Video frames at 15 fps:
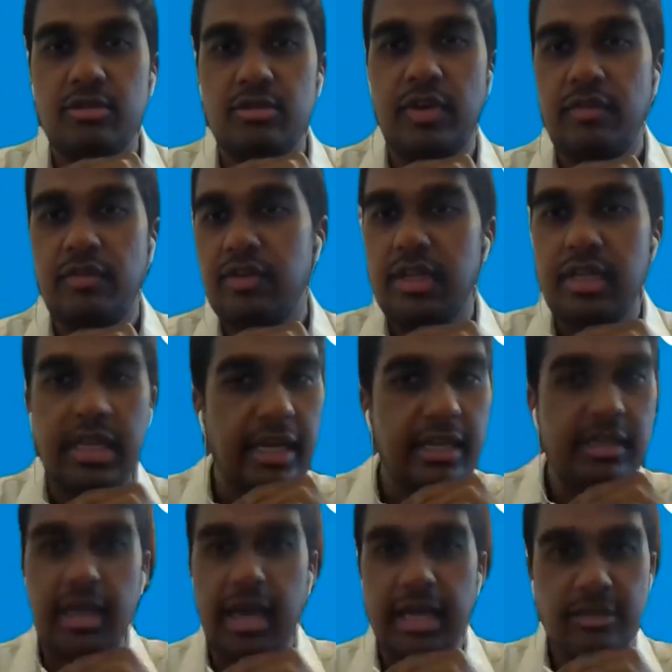We will
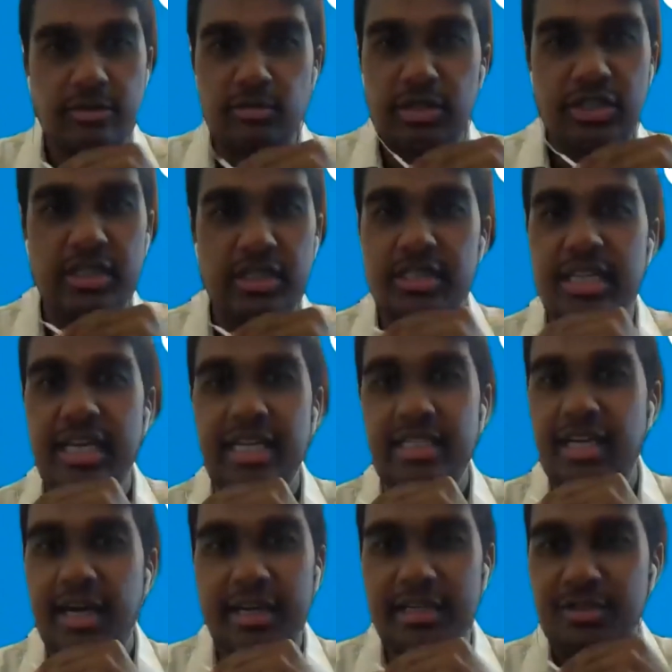get as much as
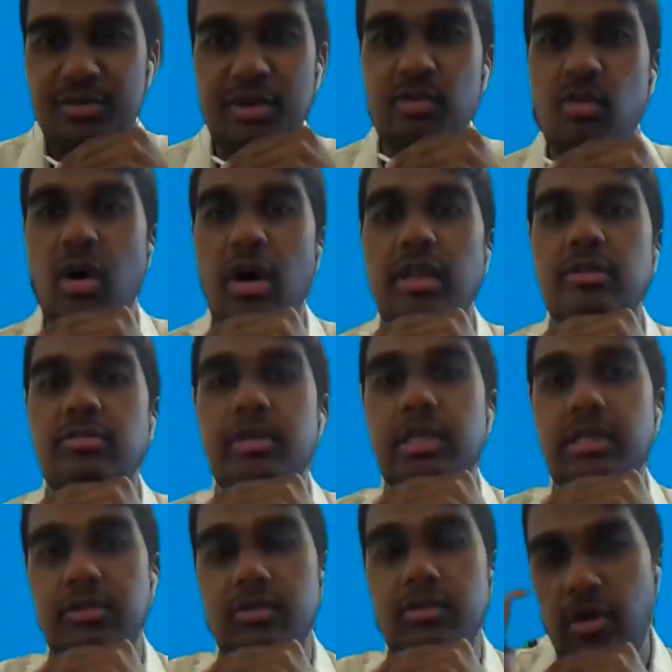data as we want,
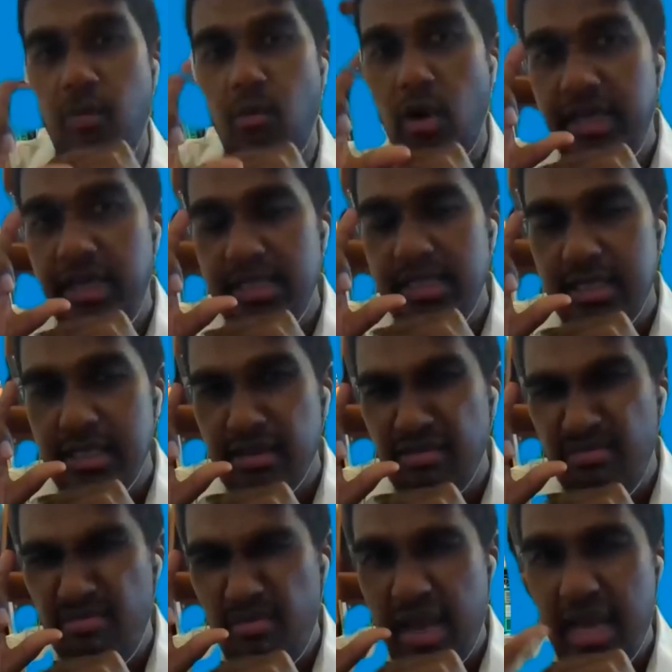but what is the main?